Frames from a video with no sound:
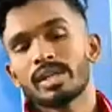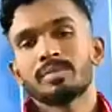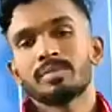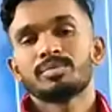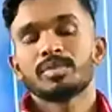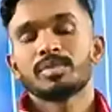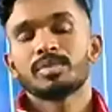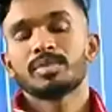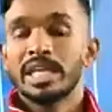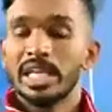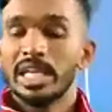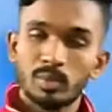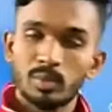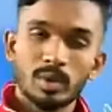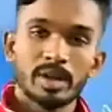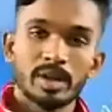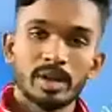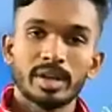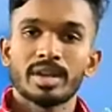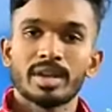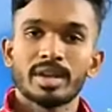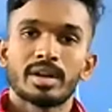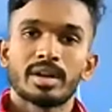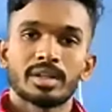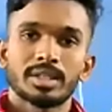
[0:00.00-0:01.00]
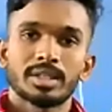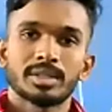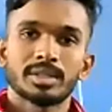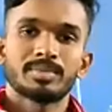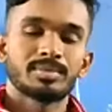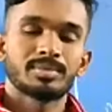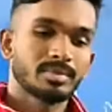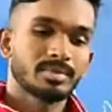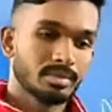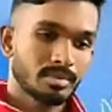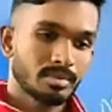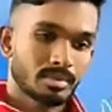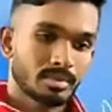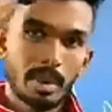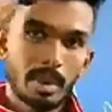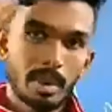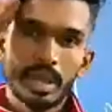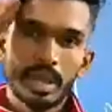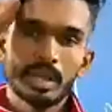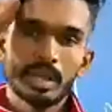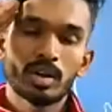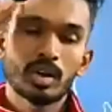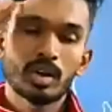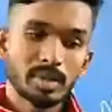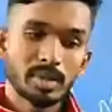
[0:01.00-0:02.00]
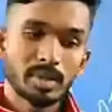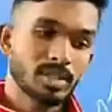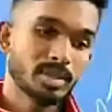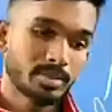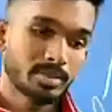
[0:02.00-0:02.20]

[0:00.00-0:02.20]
Keep working. Bye. God bless you.